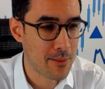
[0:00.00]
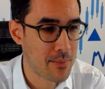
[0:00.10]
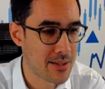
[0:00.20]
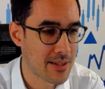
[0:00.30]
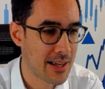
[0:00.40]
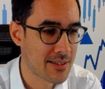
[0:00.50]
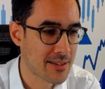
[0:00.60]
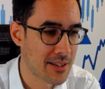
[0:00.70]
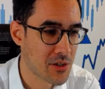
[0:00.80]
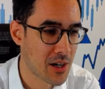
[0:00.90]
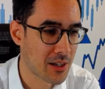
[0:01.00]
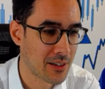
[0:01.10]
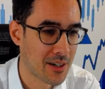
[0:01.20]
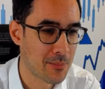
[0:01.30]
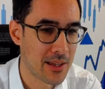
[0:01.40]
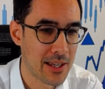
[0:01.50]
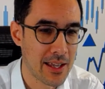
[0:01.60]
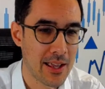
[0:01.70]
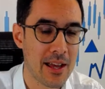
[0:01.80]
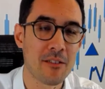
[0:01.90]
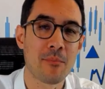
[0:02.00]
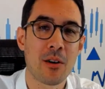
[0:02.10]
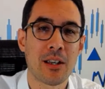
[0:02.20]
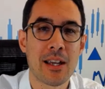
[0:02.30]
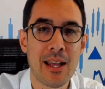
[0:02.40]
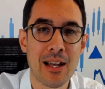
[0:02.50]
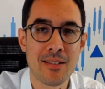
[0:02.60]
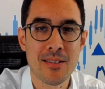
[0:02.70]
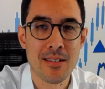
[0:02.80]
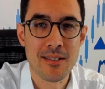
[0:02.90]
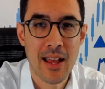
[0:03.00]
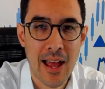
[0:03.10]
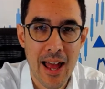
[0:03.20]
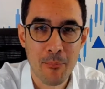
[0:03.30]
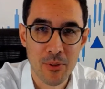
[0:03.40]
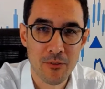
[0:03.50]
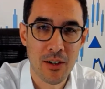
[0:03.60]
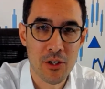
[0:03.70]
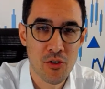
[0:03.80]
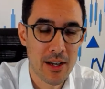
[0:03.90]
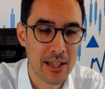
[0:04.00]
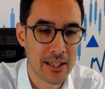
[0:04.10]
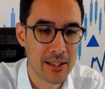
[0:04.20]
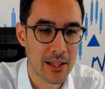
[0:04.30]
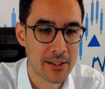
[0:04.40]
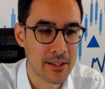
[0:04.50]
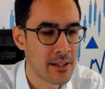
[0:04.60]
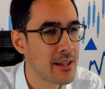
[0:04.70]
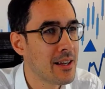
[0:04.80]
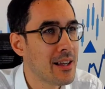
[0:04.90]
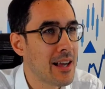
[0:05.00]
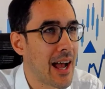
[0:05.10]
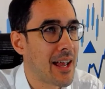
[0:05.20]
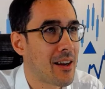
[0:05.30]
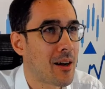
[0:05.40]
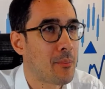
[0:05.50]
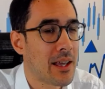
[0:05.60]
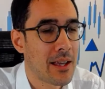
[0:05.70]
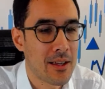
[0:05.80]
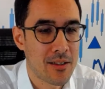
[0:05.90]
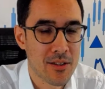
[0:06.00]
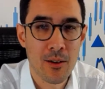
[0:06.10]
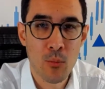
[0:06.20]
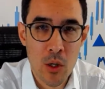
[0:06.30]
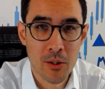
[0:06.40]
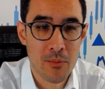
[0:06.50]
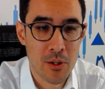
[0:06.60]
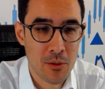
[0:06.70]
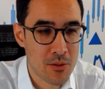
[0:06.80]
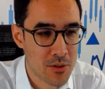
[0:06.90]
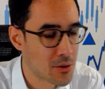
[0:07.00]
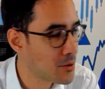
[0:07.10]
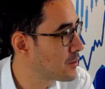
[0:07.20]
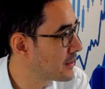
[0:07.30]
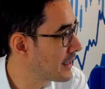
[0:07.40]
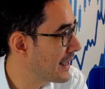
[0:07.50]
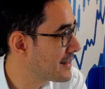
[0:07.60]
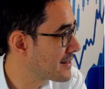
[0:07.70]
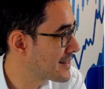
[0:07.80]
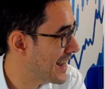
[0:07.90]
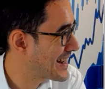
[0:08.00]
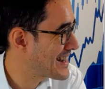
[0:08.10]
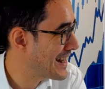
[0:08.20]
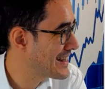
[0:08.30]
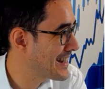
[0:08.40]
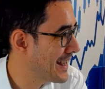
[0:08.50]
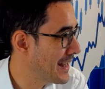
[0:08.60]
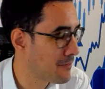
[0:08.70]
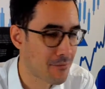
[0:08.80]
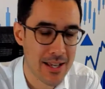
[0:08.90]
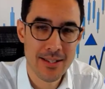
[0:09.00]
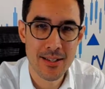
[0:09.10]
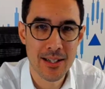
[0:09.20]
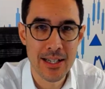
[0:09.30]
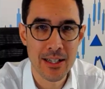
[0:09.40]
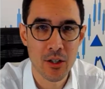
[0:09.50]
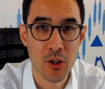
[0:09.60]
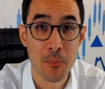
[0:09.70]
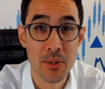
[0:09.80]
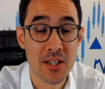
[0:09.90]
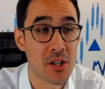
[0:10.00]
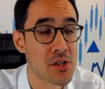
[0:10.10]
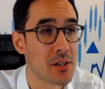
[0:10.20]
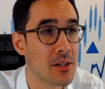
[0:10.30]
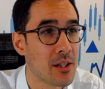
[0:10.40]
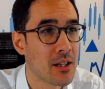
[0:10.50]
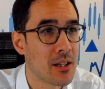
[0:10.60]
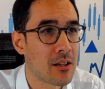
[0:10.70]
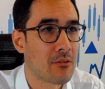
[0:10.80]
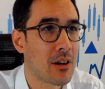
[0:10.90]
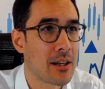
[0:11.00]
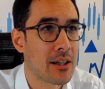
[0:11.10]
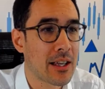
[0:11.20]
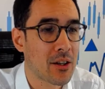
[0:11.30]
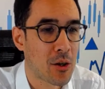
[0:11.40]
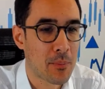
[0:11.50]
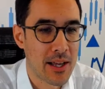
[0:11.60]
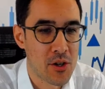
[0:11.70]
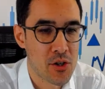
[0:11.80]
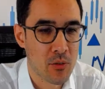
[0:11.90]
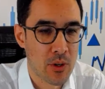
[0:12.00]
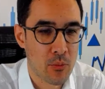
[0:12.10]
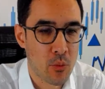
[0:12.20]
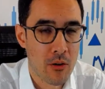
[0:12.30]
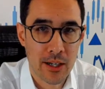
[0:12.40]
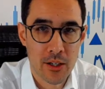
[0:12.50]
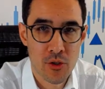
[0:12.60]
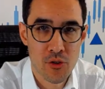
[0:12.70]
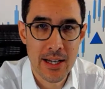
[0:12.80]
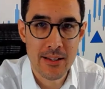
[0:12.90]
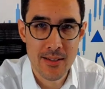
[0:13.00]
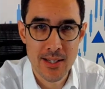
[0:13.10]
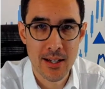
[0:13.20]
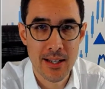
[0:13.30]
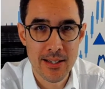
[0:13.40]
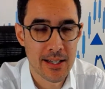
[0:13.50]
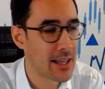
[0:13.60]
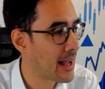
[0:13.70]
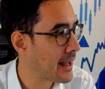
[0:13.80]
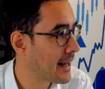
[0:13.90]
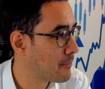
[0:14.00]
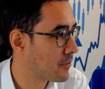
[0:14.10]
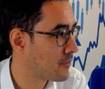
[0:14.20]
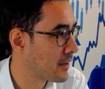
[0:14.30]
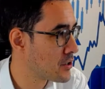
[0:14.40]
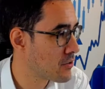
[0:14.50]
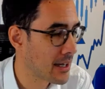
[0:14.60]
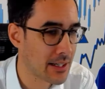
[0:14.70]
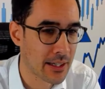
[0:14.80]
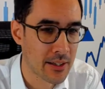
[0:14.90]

is Anthony Cheung and I'm the Head of Market Analysis at Amplify Trading in London. And I'm here to welcome you to the latest EXANTE Investor League competition run in combination with Warwick Trading Society and Amplify Trading.